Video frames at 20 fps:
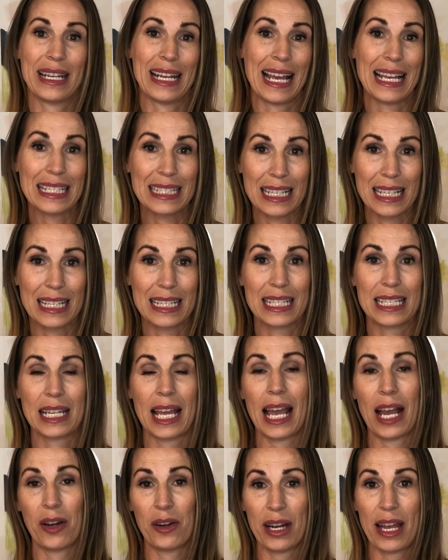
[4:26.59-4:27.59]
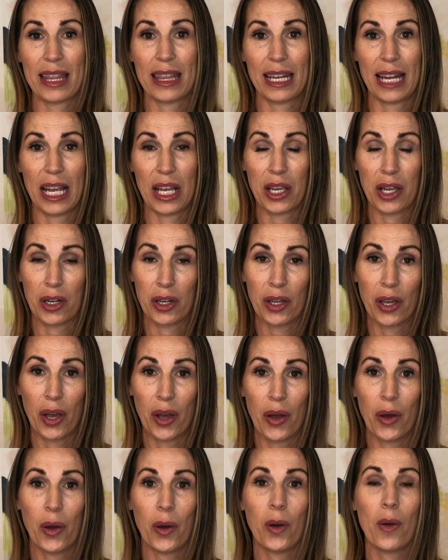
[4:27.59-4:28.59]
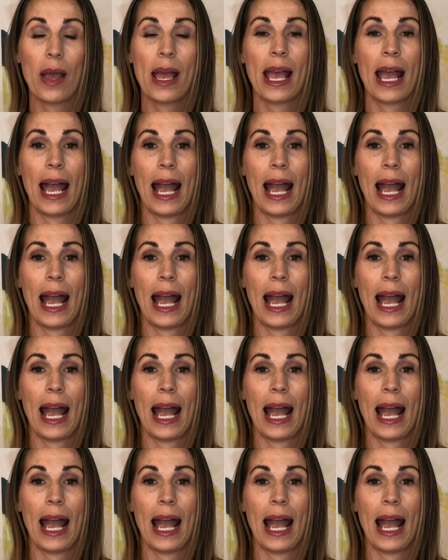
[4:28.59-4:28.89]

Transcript: nicest area that I could go,